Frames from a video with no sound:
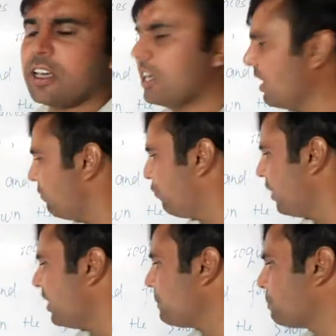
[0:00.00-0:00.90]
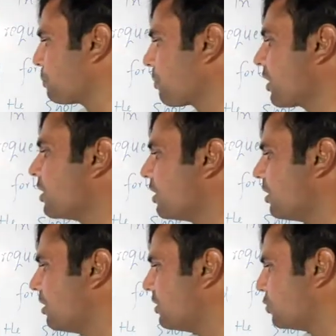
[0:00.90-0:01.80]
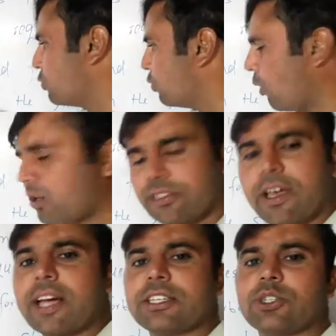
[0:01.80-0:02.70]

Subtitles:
If we do not write it